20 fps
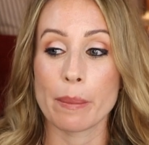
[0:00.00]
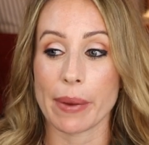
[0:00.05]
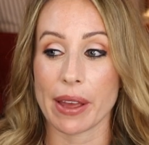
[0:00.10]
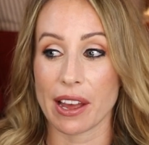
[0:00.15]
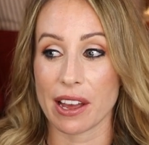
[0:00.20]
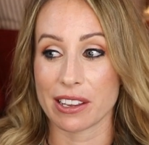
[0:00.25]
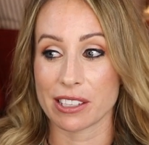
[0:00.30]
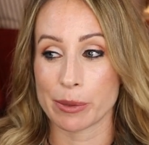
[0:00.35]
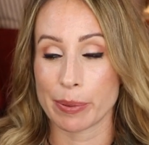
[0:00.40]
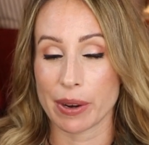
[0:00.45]
My
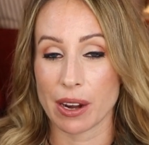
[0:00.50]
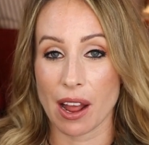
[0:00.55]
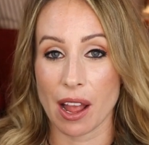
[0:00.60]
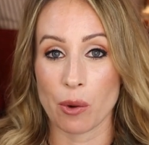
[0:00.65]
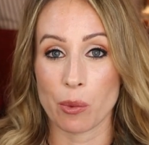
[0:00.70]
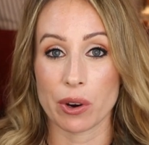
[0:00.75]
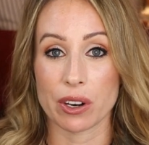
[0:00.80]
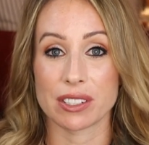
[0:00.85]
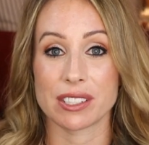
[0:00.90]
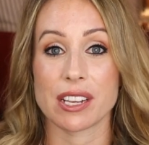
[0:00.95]
husband
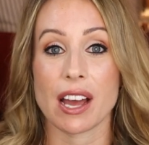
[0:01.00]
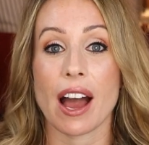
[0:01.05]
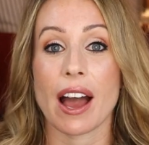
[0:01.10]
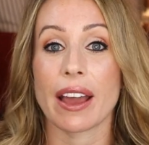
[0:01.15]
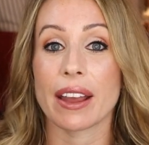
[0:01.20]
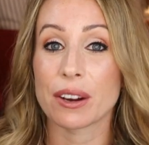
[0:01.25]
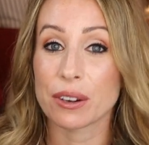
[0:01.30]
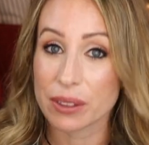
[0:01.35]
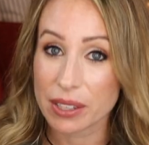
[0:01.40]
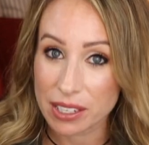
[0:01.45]
and I worked
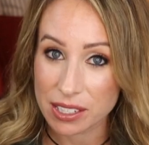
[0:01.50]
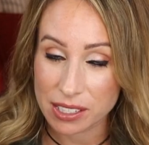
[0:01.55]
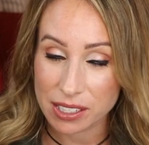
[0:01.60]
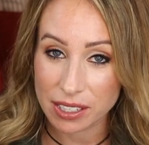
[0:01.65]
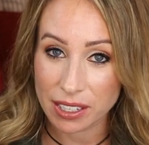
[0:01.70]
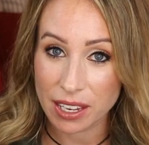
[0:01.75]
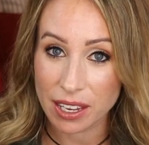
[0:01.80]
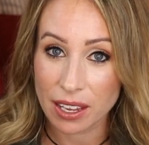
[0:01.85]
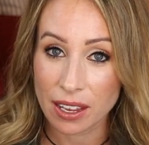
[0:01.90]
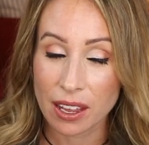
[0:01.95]

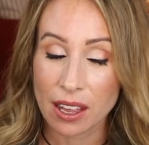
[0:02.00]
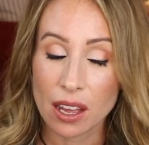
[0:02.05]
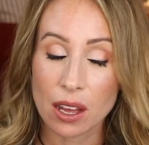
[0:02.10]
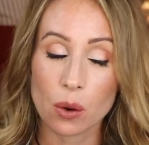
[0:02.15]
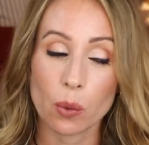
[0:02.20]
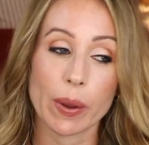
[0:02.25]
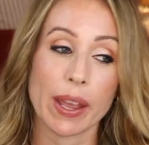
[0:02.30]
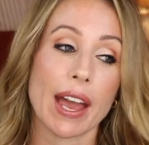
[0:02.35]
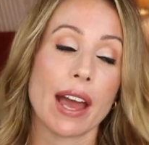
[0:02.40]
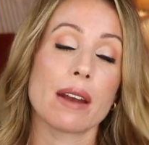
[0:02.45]
tirelessly.
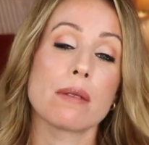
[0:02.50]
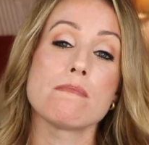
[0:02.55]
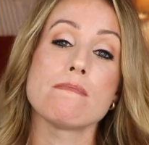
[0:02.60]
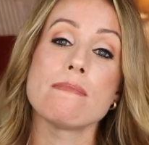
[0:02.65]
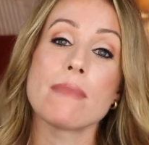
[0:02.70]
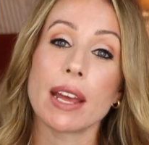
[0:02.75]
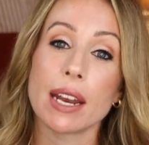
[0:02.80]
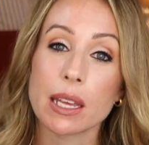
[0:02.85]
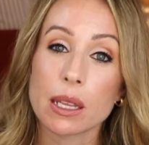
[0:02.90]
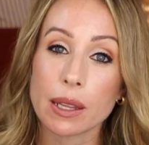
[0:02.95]
We had
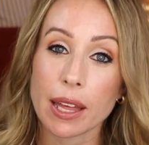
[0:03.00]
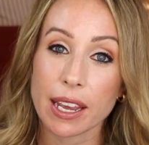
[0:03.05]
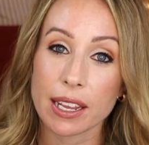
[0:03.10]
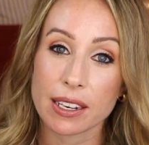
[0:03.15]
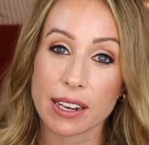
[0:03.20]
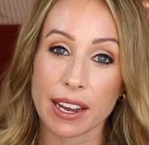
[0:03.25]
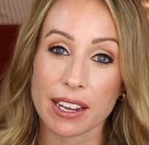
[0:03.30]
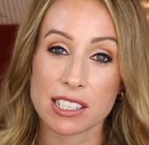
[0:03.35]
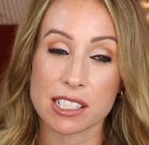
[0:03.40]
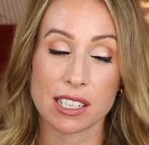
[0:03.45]
many
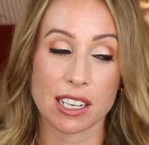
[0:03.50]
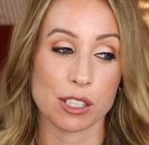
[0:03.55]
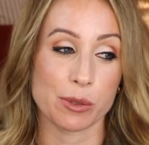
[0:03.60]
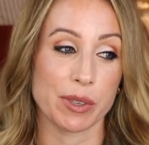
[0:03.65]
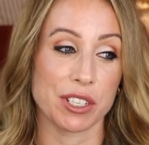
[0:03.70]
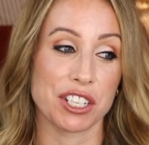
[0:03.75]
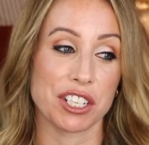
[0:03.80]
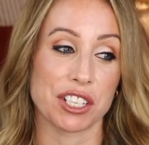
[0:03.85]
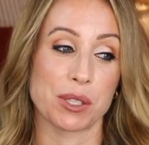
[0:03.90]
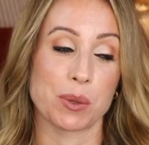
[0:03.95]
late nights
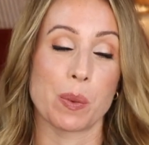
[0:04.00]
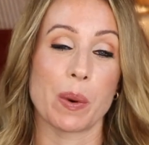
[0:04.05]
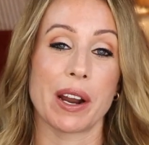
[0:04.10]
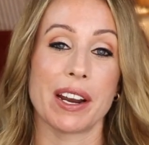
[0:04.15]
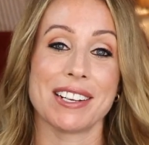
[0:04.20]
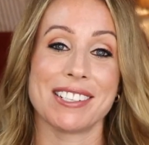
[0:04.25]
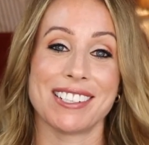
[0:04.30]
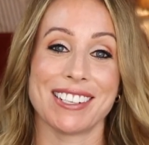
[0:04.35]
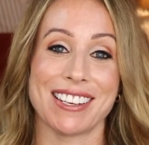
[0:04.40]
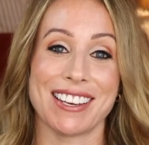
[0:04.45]
because we just
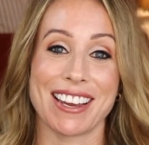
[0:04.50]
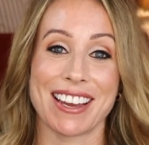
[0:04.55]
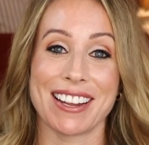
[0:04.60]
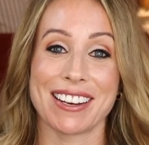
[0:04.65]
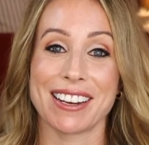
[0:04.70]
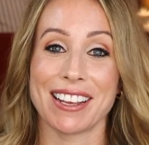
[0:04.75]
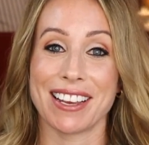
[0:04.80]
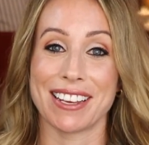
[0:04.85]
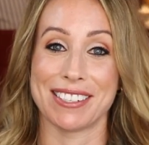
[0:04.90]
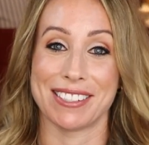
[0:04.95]
wanted to
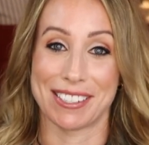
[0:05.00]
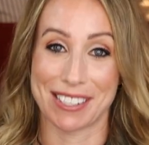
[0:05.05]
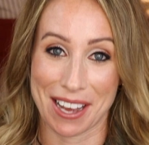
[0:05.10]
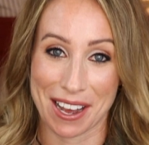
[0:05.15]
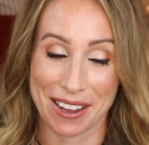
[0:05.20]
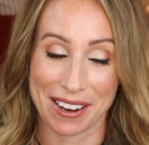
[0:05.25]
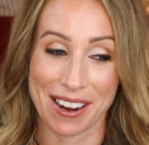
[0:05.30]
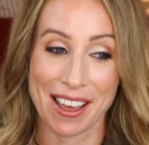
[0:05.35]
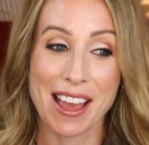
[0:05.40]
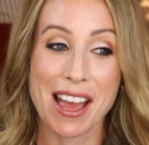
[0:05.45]
get it
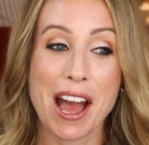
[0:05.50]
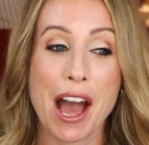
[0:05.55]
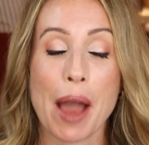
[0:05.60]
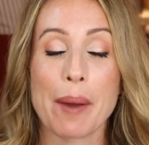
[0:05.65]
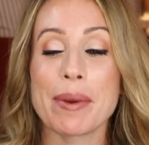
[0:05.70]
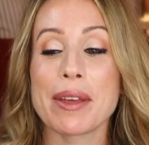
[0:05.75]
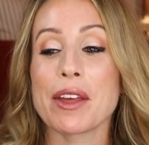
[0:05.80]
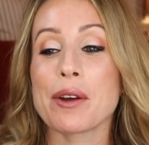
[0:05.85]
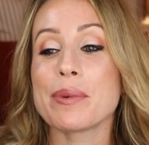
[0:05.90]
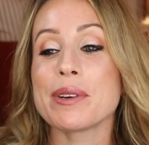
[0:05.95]
done.
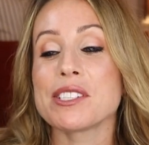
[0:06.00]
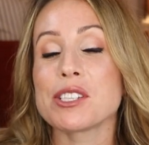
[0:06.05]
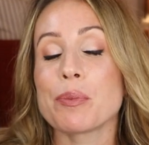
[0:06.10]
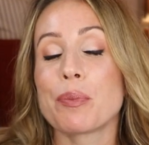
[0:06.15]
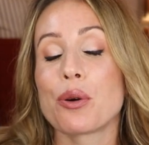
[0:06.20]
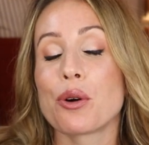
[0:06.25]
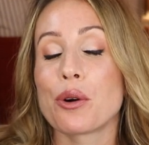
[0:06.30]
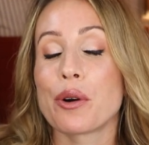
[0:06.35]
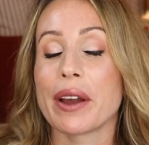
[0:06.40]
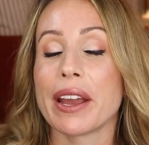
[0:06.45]
I mean, there was a
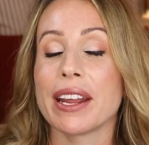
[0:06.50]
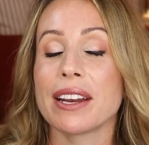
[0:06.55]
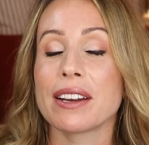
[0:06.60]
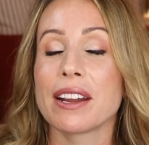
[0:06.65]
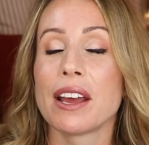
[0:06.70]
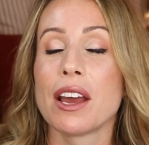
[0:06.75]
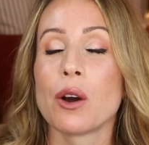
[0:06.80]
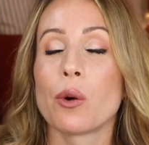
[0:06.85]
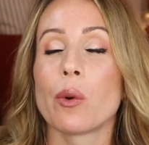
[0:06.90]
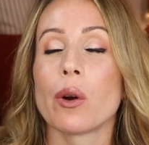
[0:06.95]

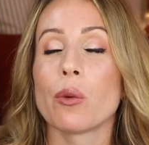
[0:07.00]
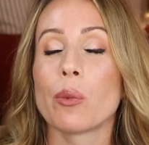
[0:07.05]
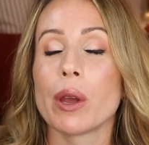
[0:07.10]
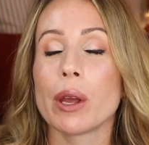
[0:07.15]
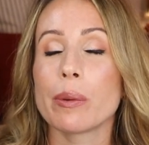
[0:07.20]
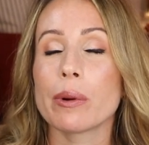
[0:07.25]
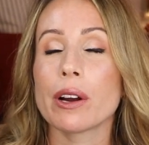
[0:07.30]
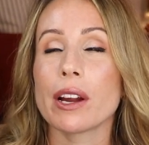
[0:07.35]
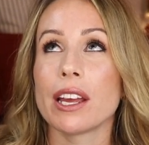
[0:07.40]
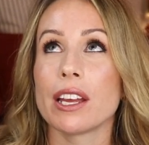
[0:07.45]
point where
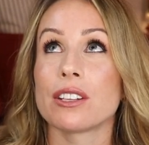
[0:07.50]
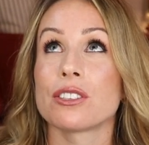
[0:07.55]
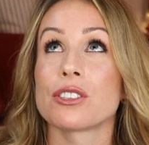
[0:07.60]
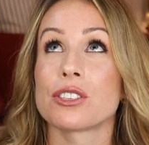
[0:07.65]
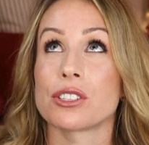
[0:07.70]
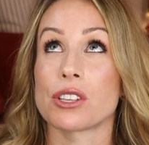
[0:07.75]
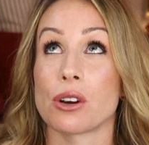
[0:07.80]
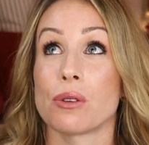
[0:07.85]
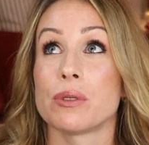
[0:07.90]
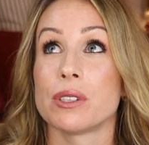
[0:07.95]
we were in
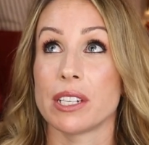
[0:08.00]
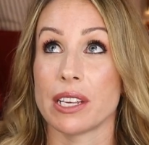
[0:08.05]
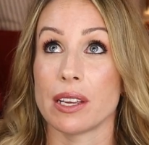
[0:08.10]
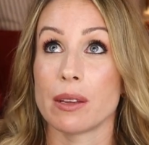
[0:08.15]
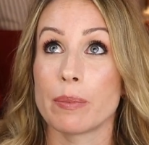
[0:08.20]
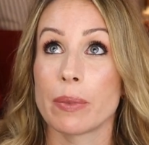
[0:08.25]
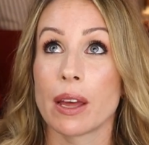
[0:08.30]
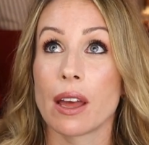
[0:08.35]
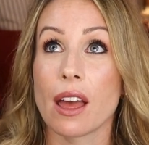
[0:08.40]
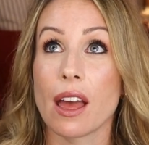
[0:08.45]
so
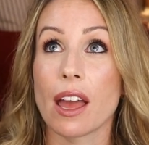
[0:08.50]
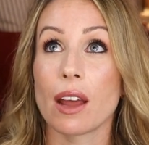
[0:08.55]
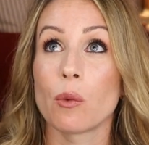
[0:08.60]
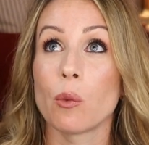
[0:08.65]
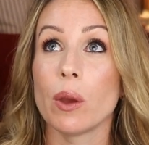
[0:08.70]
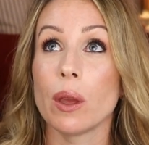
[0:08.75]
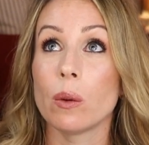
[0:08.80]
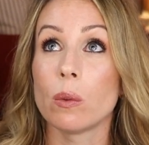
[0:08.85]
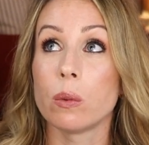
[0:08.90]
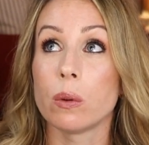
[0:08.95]
deep
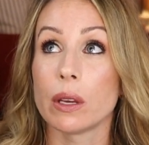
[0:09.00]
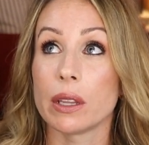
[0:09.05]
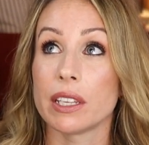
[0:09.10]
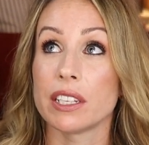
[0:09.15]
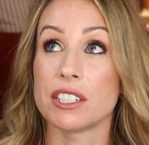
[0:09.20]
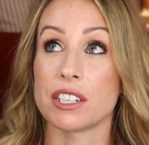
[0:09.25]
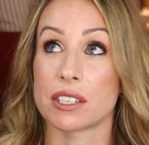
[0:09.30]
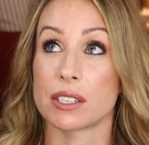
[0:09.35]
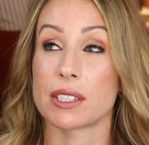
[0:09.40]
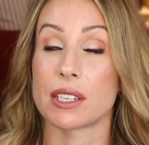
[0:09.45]
and we
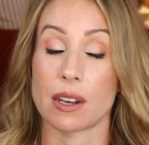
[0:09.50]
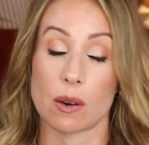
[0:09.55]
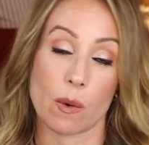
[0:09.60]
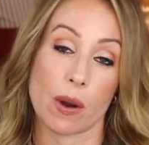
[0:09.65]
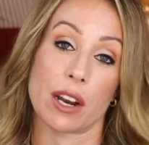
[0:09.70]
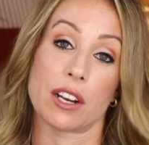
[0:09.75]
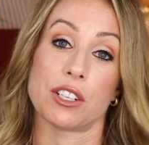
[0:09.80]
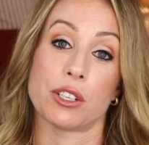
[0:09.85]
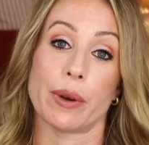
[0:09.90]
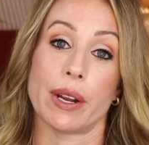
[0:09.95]
really just didn't
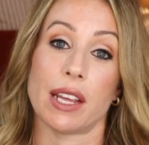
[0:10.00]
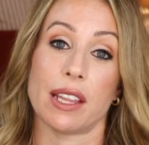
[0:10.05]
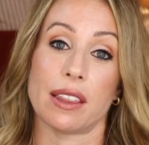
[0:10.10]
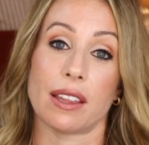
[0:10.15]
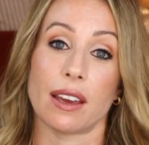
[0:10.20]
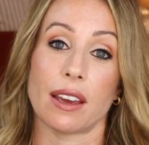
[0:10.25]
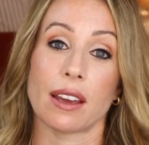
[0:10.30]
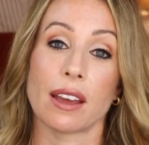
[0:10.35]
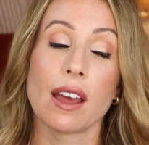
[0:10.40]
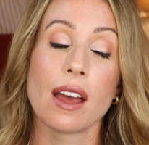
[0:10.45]
want to do
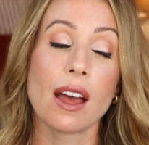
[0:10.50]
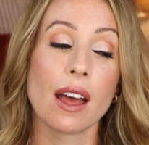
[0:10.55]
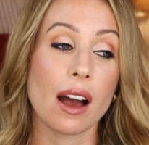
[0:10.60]
anything.